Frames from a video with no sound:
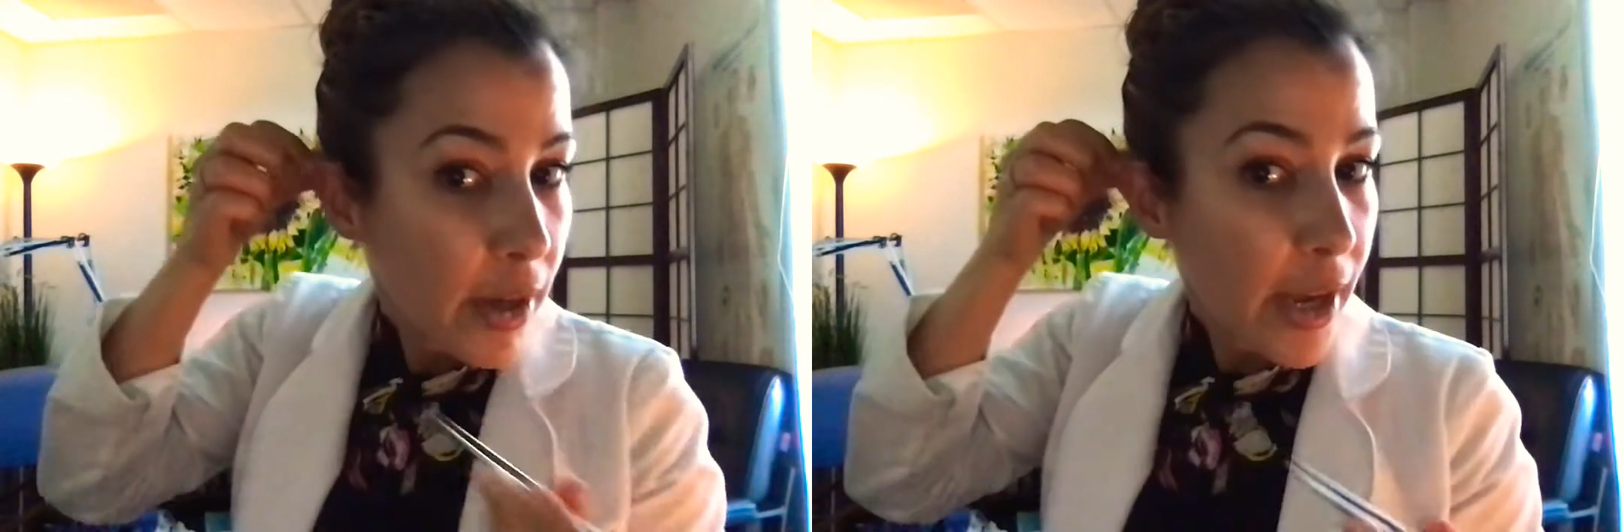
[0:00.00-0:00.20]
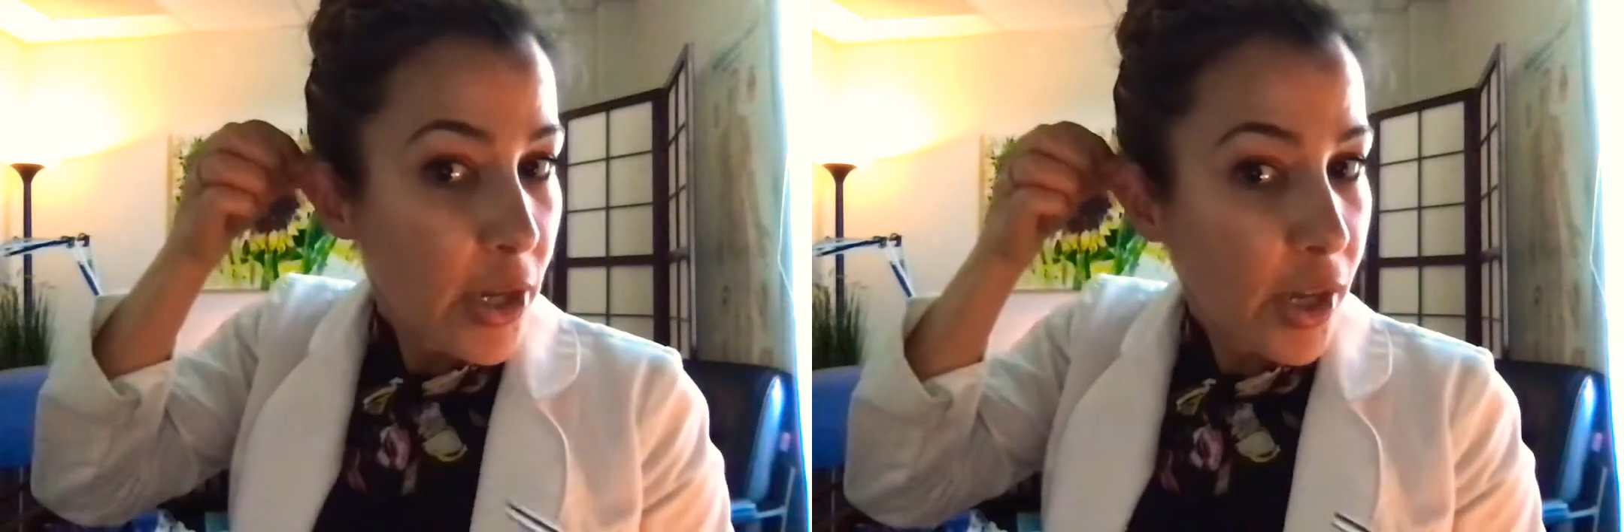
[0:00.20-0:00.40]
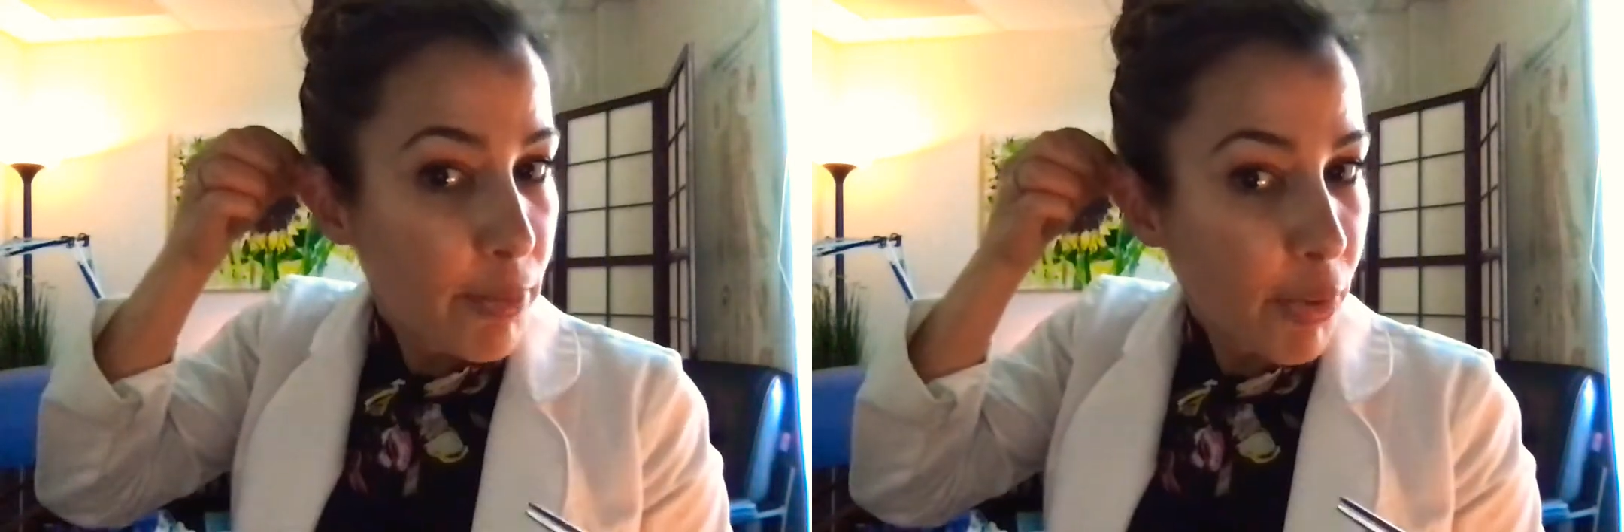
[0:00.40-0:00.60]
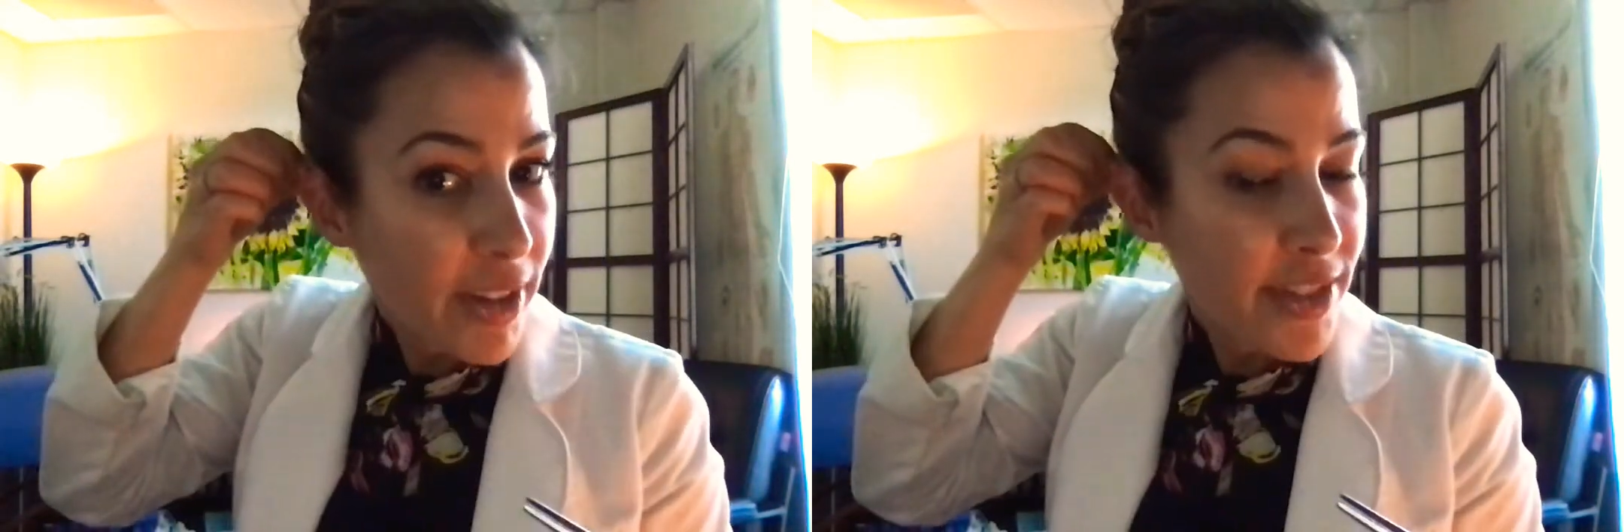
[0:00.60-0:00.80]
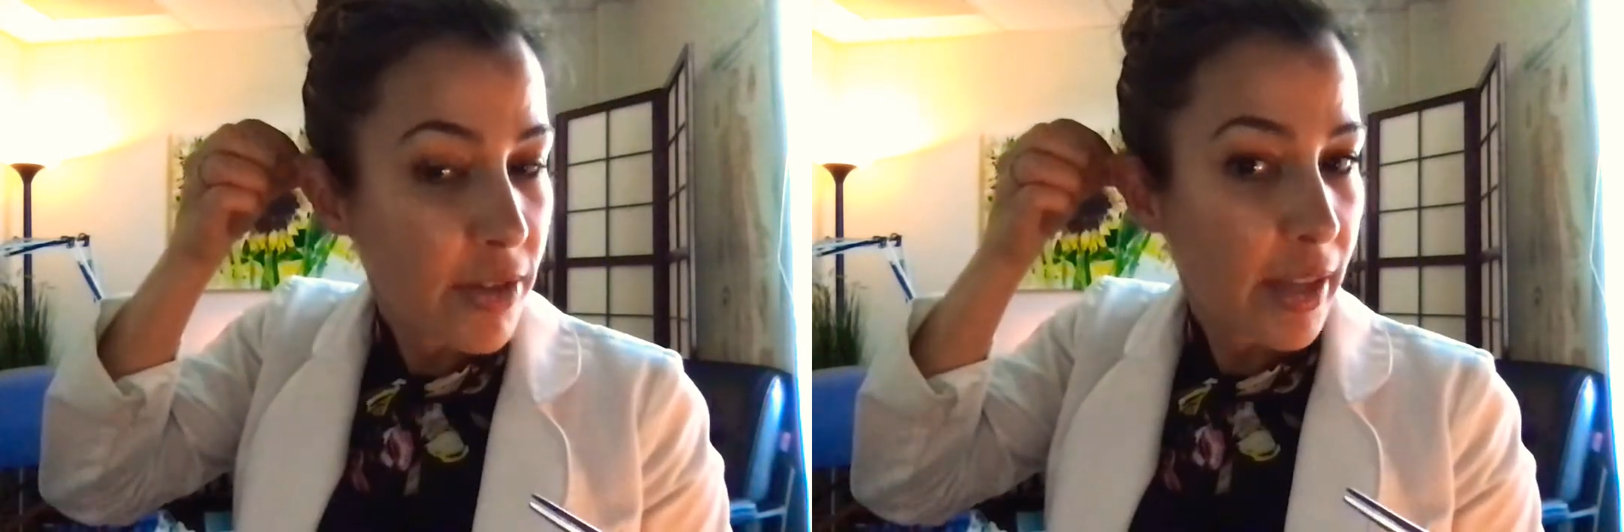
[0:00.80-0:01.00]
and you can
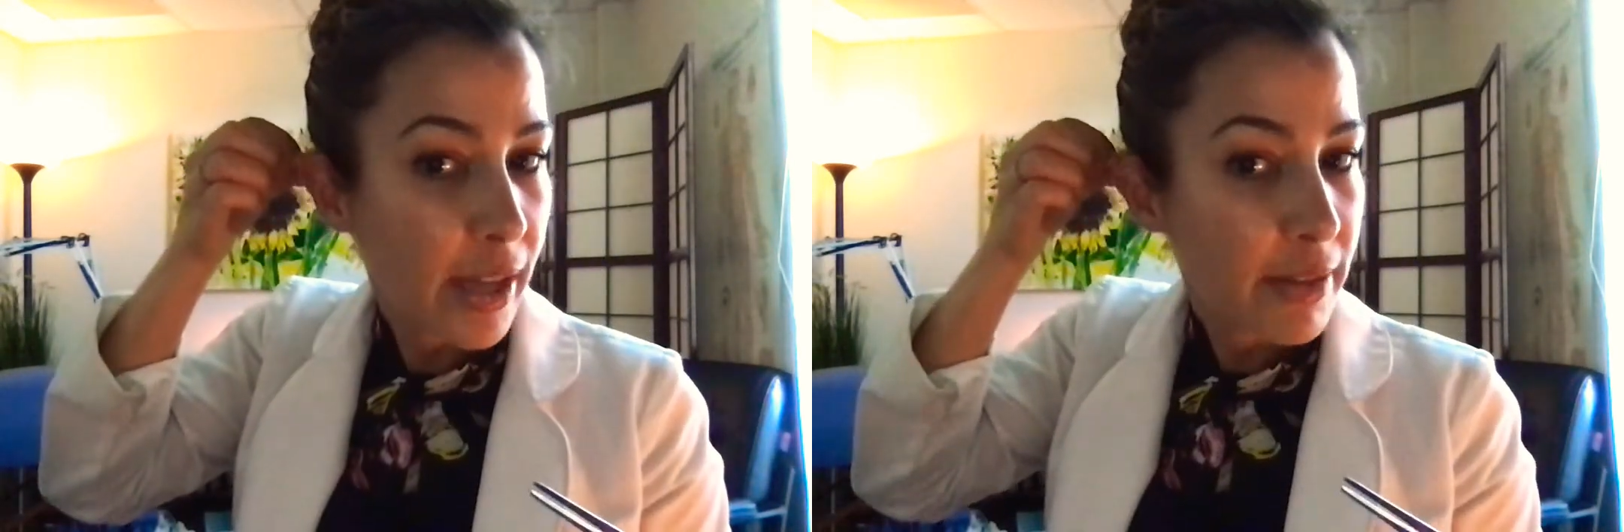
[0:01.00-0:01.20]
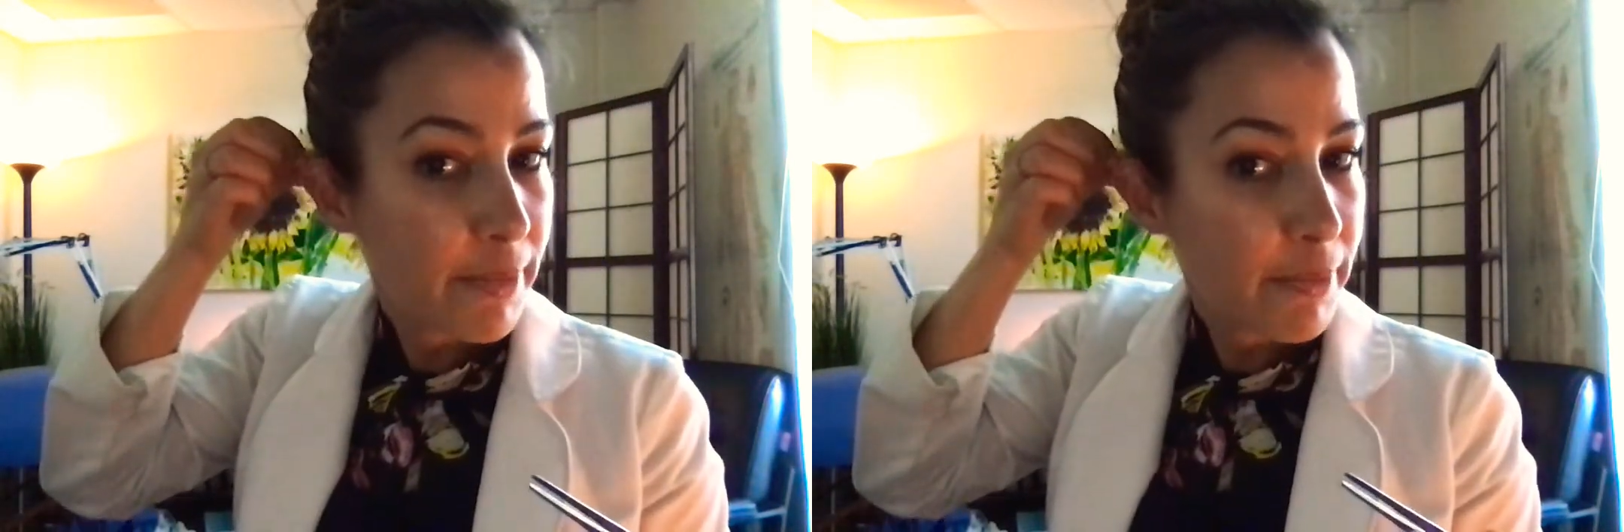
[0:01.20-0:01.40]
press on that.